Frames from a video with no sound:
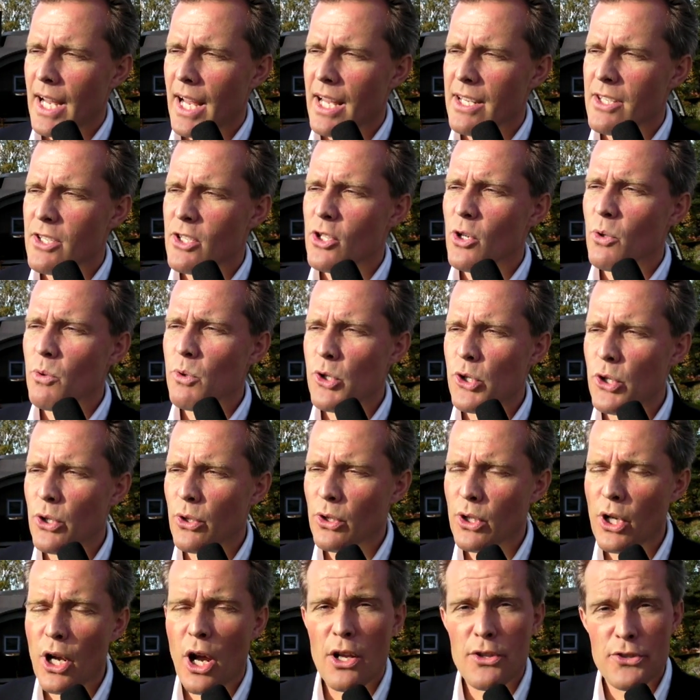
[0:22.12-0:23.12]

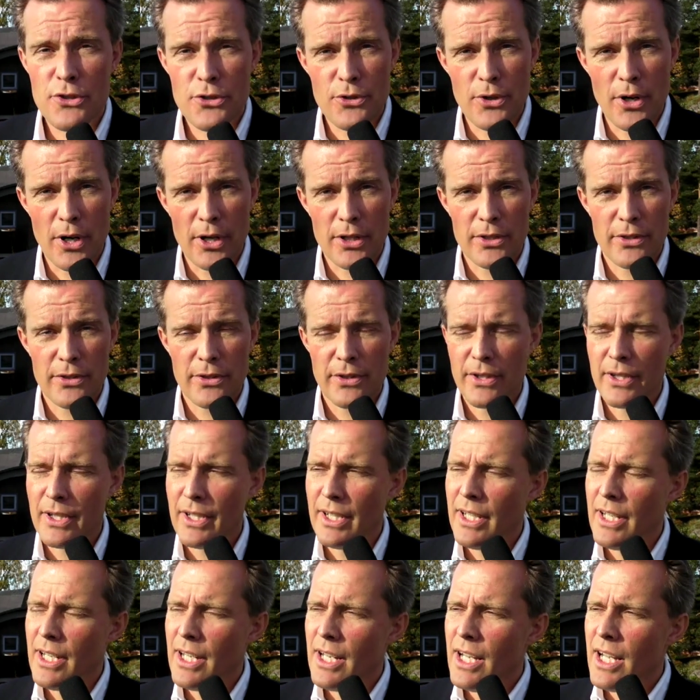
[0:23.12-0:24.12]
social construct.
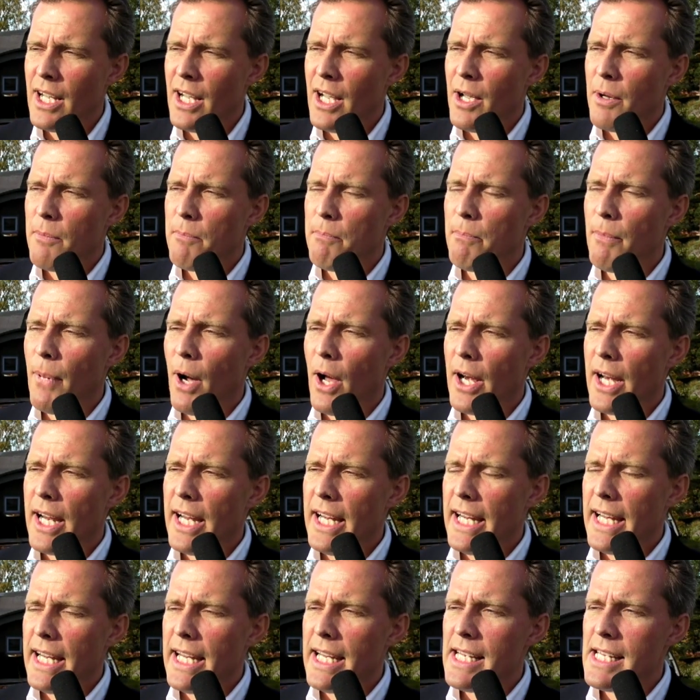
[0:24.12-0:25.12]

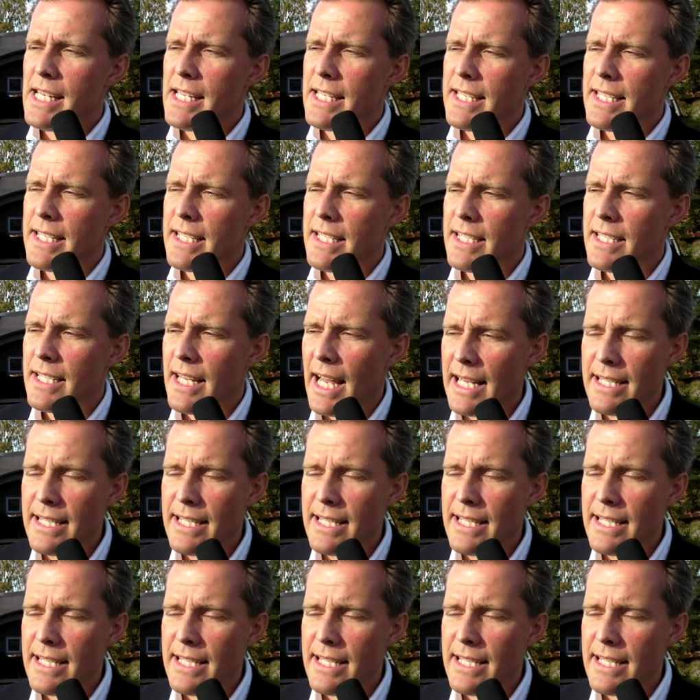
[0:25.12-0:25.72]
Money is,